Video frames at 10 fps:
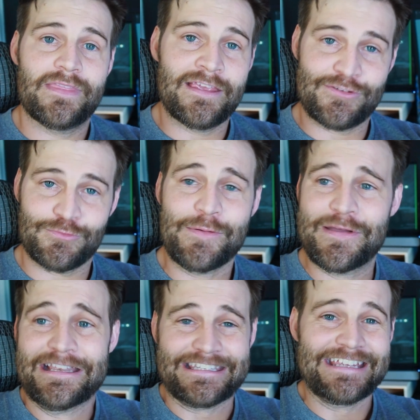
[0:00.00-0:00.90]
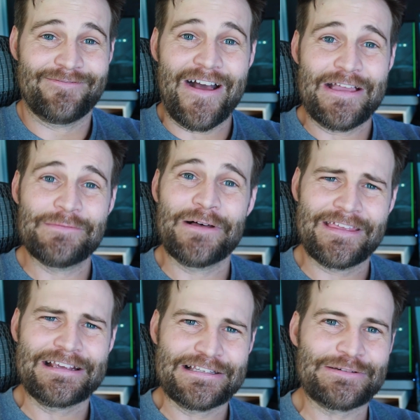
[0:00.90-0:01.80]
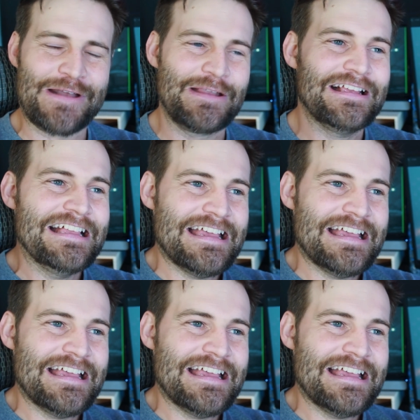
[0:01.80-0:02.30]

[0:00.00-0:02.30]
Is what I'm gonna say, valuable, I think is the right.